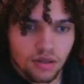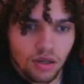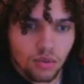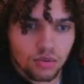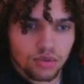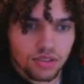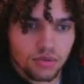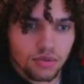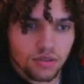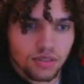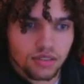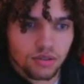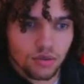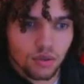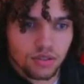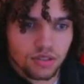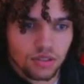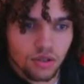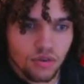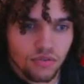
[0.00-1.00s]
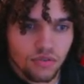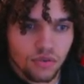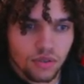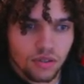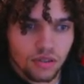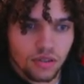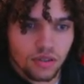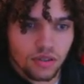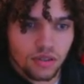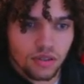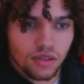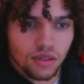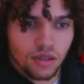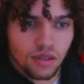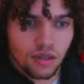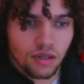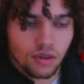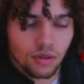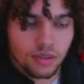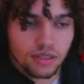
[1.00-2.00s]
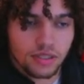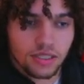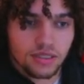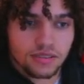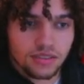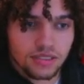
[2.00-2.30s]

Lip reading: We'll see what this thing wants to go for. It does